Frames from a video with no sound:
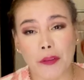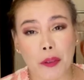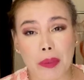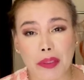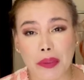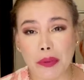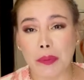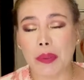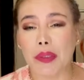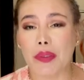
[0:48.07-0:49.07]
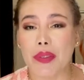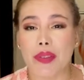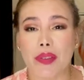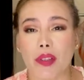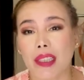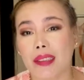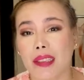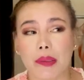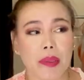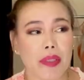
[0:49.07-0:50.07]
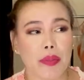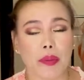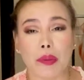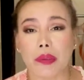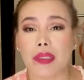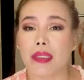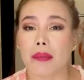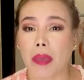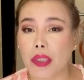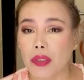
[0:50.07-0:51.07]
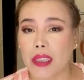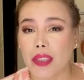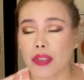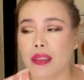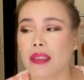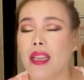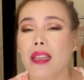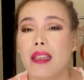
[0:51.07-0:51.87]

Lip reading: for me to do because all I did was to look in my collection,